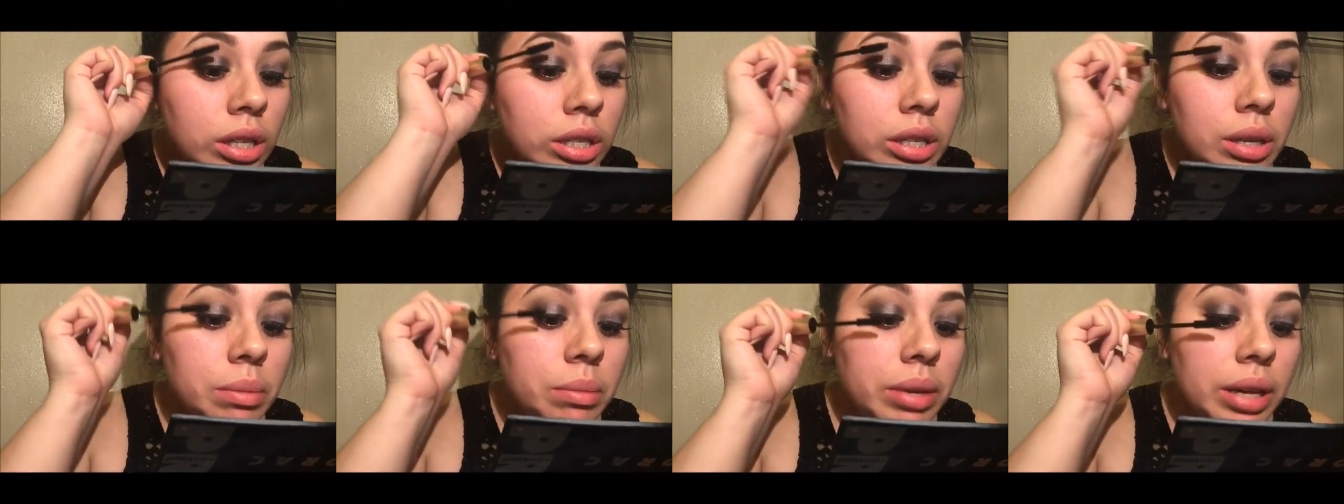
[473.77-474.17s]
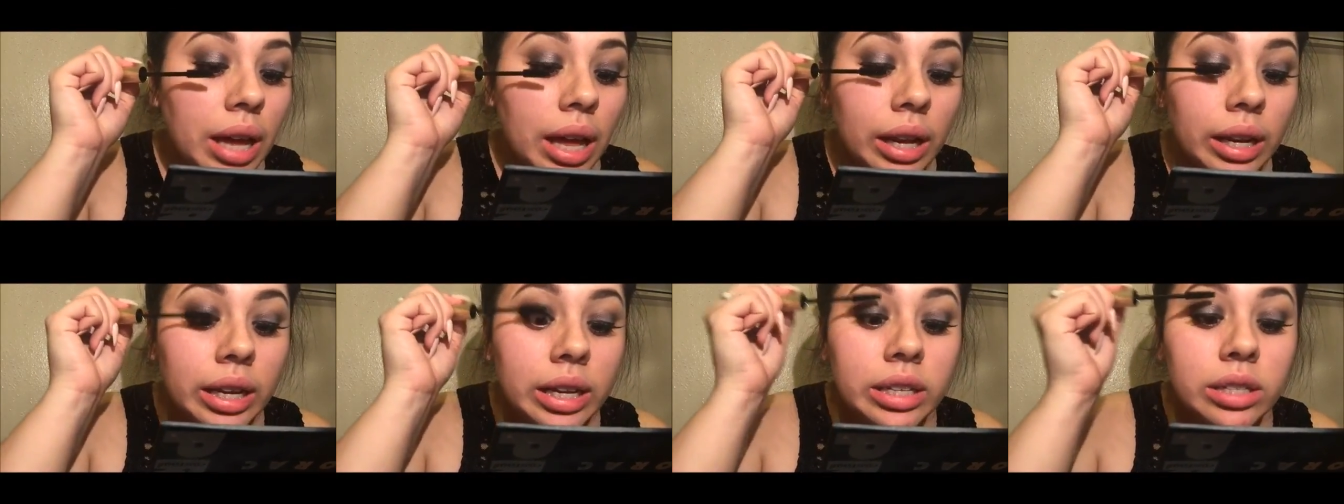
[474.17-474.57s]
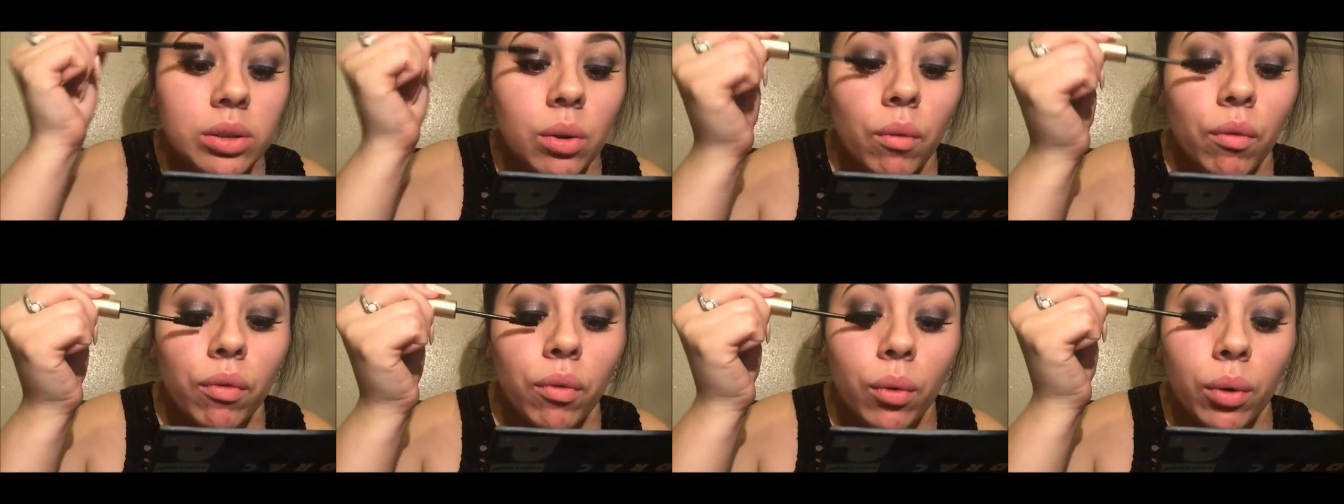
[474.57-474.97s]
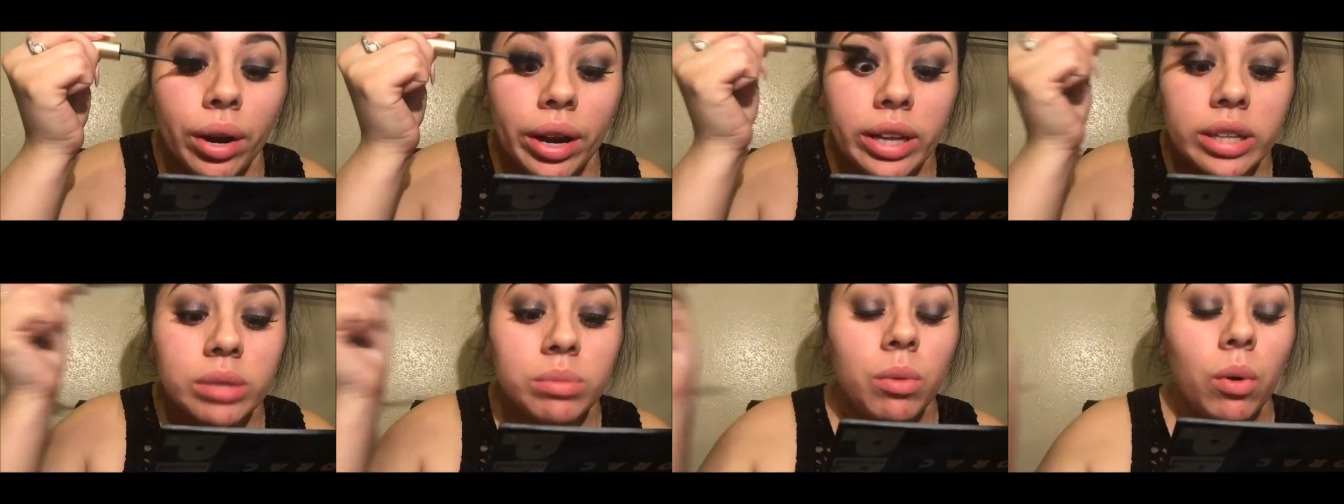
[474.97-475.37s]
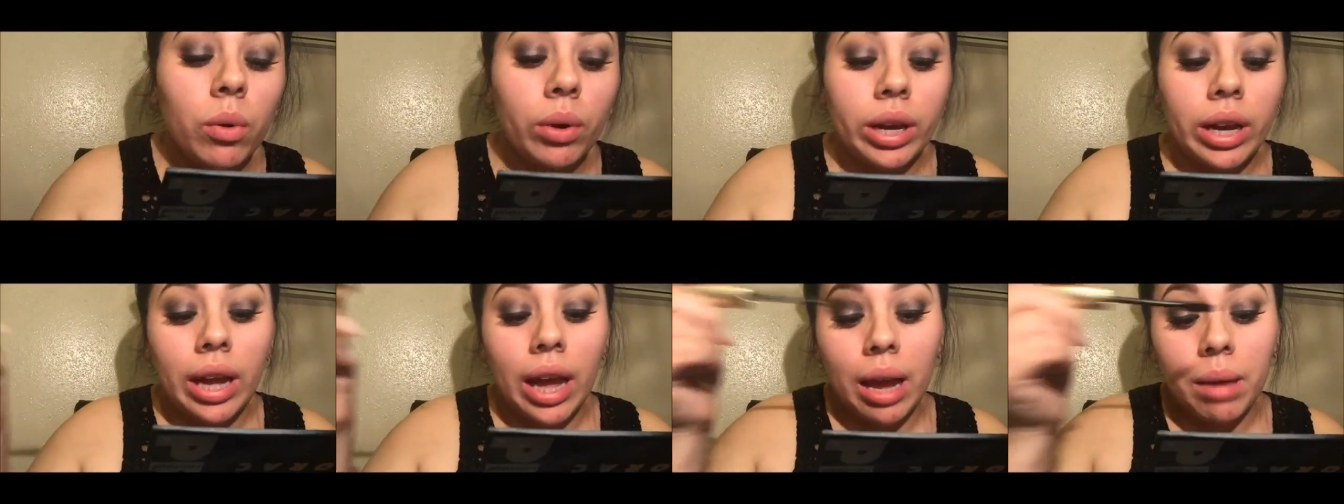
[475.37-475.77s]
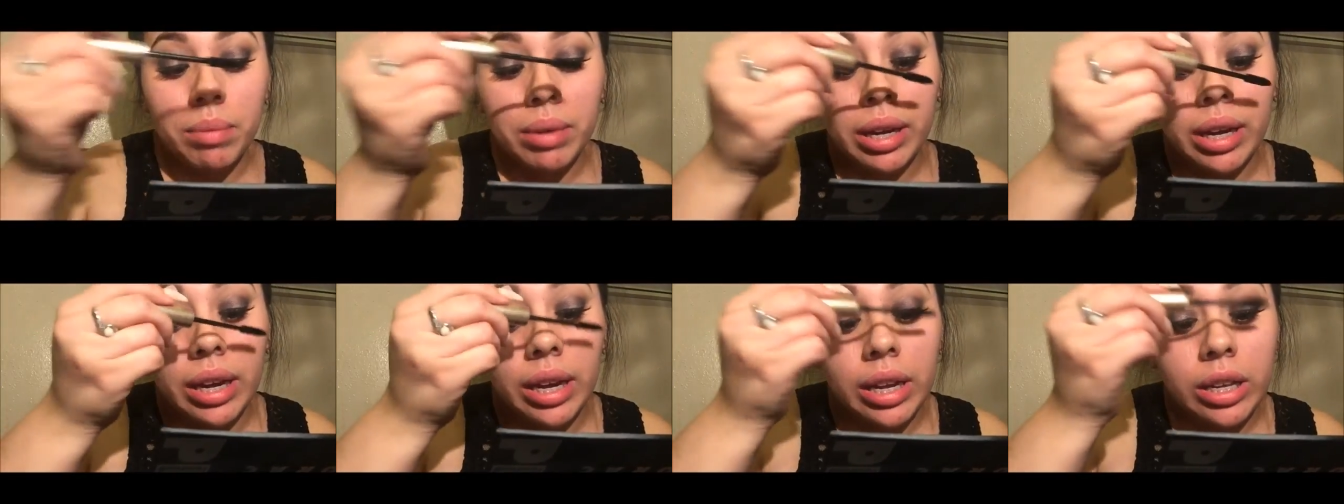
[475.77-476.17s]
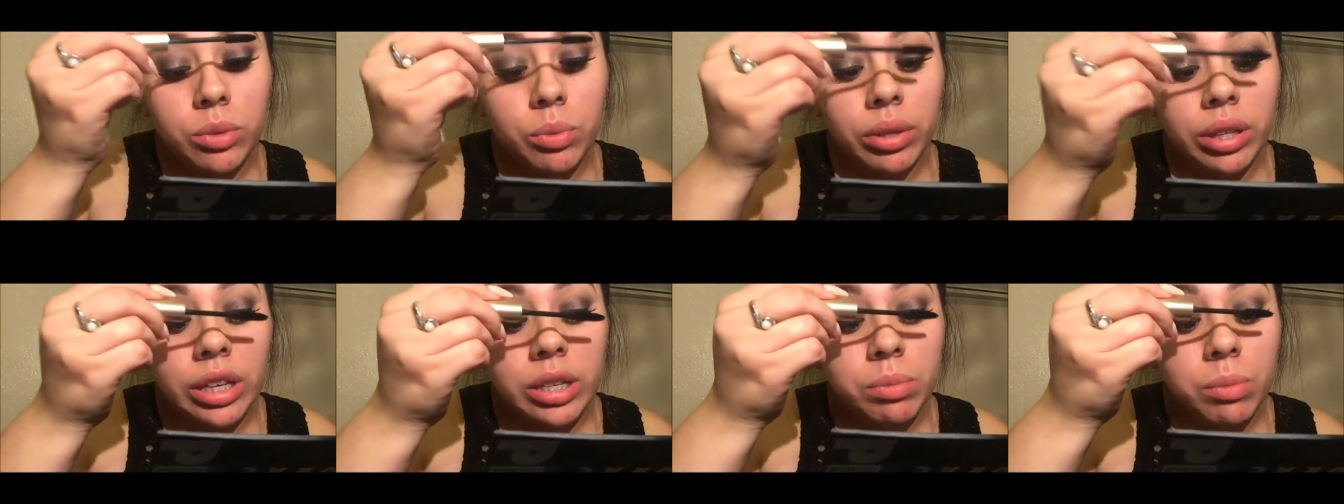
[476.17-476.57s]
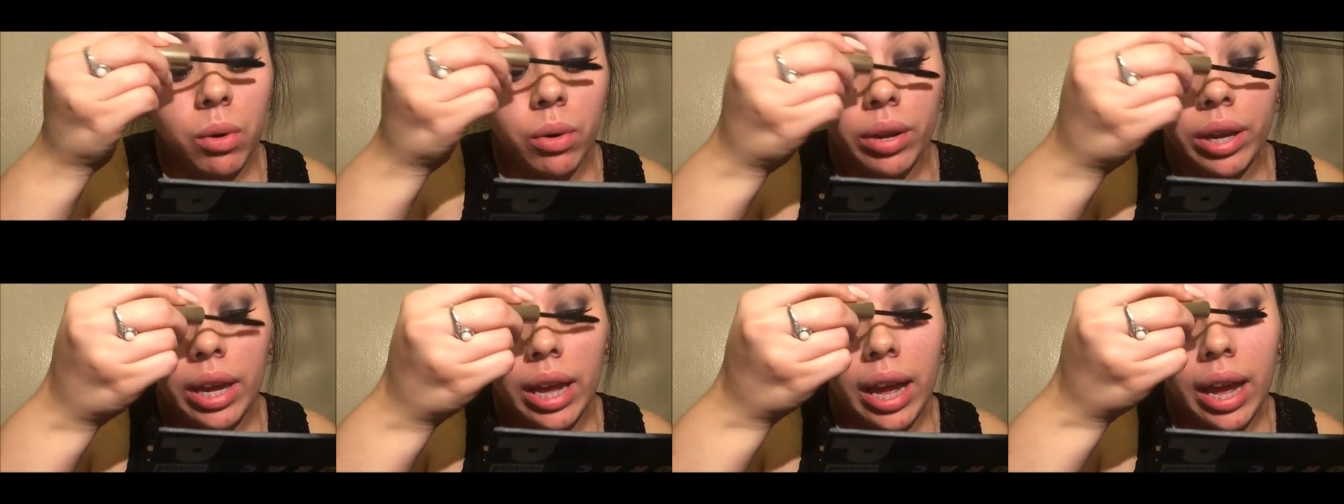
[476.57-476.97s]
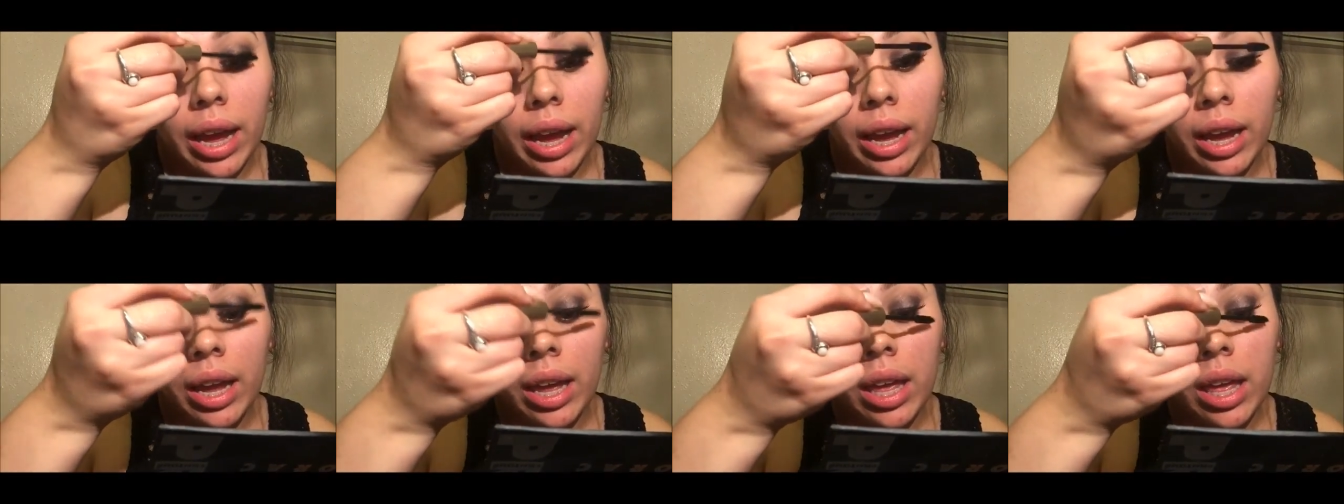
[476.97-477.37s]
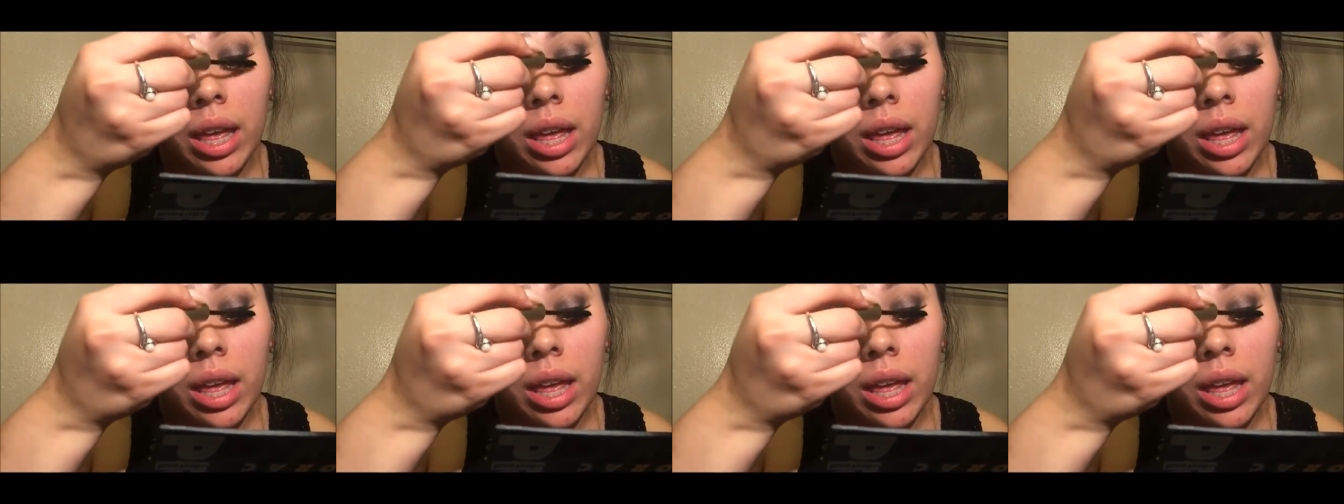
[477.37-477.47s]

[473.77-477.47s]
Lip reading: to me, at least for a smoky eye, because with a smoky eye,